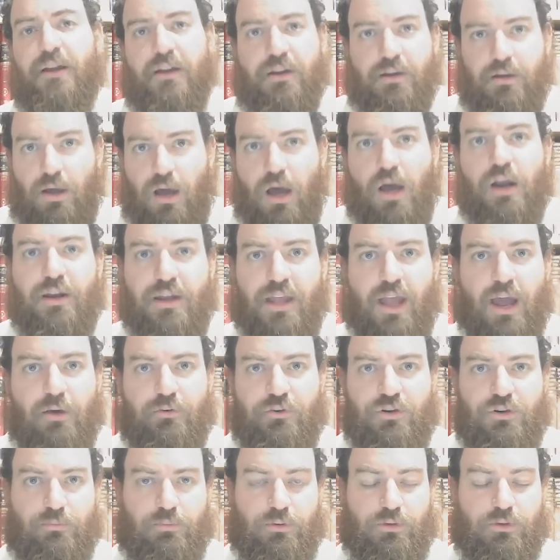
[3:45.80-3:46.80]

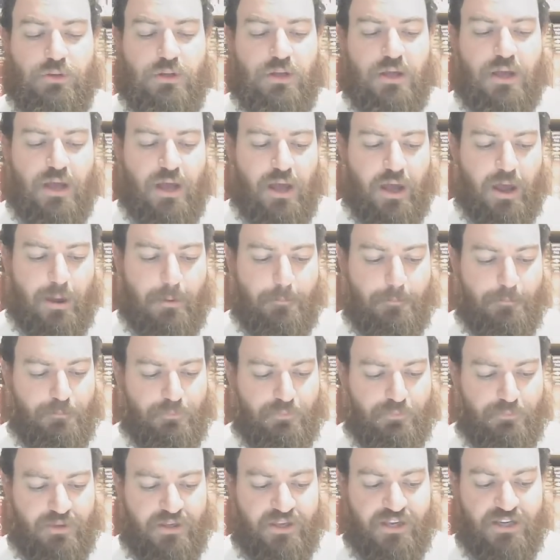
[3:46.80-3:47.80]
uncountable um,
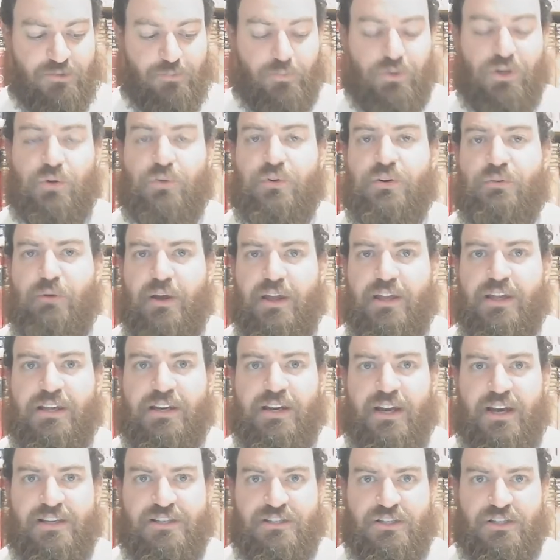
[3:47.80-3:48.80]
because we don't
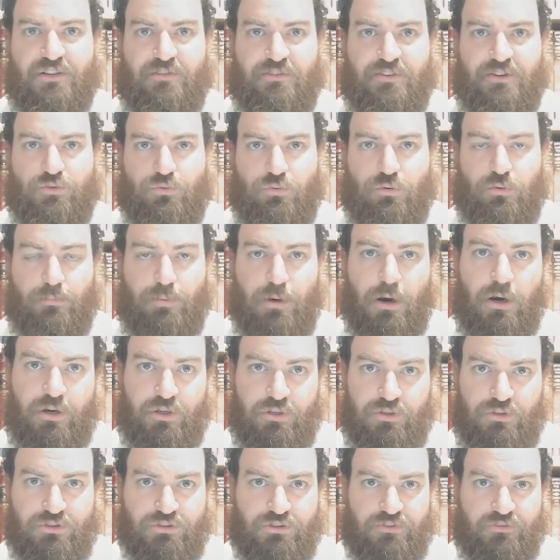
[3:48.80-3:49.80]
recognize individual
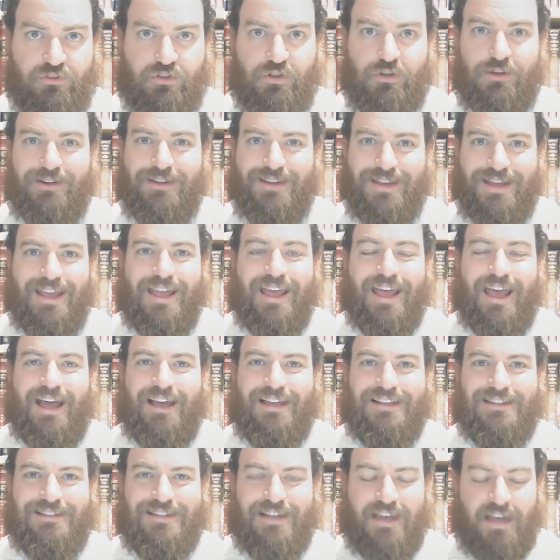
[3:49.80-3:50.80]
particles of dirt
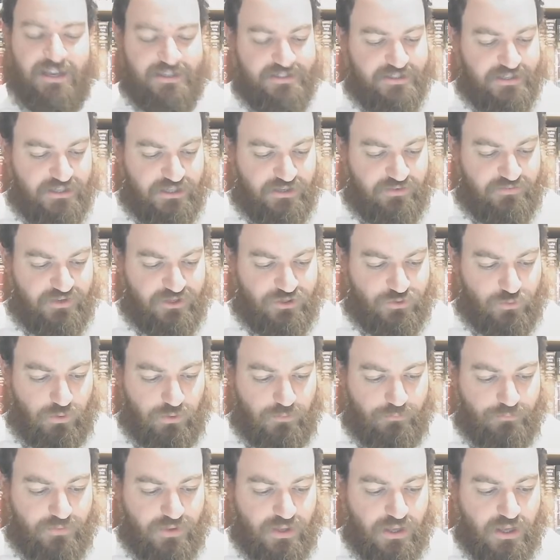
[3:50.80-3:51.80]
as, as
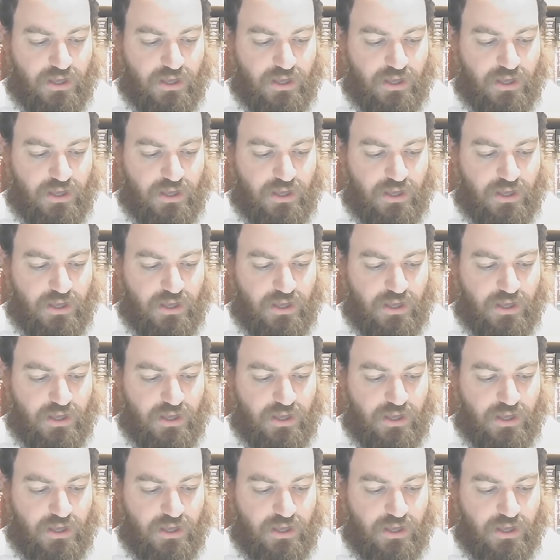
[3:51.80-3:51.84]
individual.